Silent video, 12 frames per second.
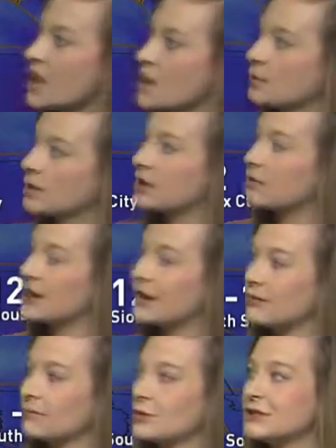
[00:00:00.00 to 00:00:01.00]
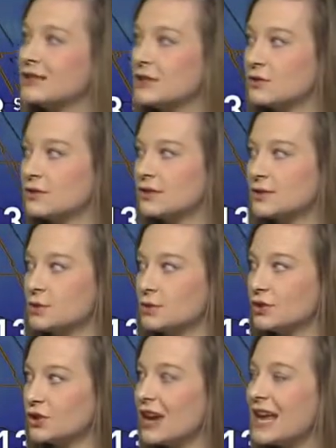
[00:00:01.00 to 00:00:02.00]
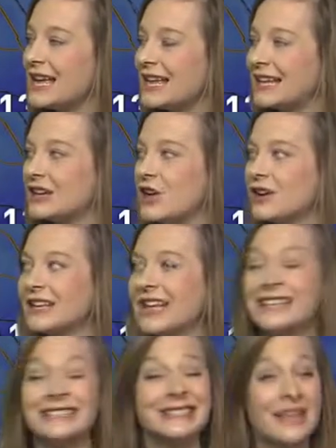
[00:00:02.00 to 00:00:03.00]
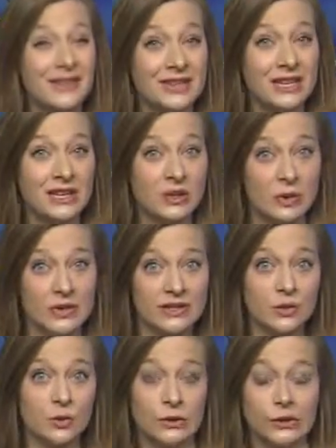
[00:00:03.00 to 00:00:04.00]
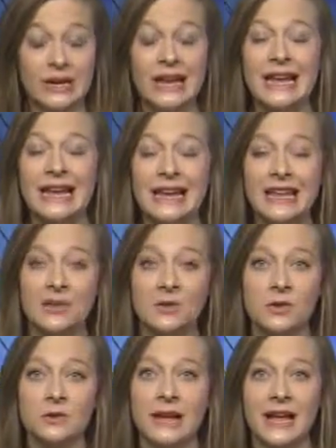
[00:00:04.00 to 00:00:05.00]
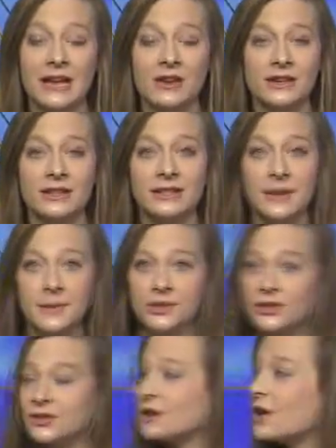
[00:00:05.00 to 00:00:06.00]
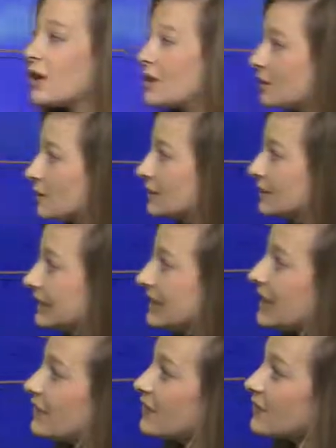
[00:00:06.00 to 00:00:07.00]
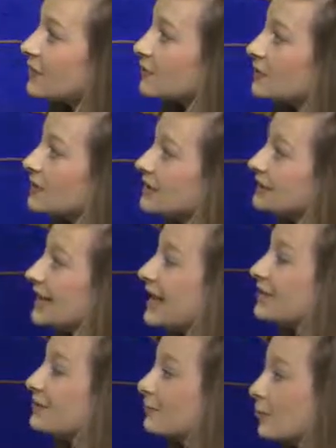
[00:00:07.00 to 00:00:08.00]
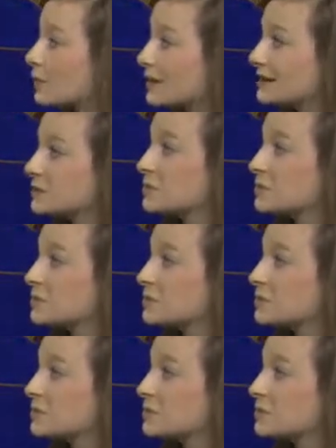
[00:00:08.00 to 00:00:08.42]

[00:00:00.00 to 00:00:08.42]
We are running fourteen degrees cooler in Kearney and seventeen degrees cooler in the North Platte area. And temperatures are currently in the thirties and forties.